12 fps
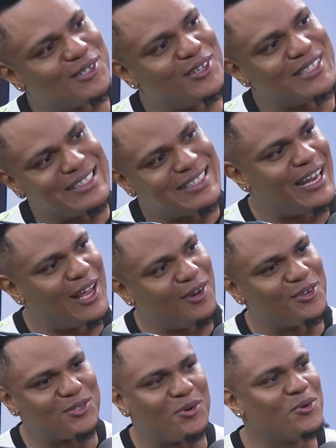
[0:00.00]
lost and Taylor
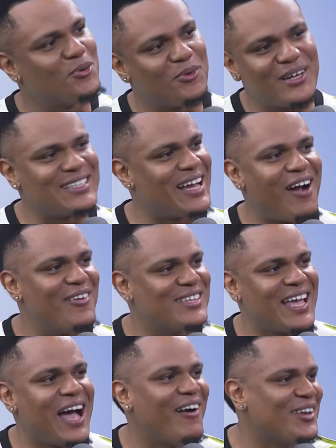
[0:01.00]
lost." So
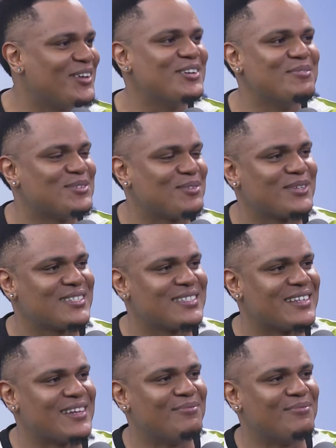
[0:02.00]
how are you going to be supporting them?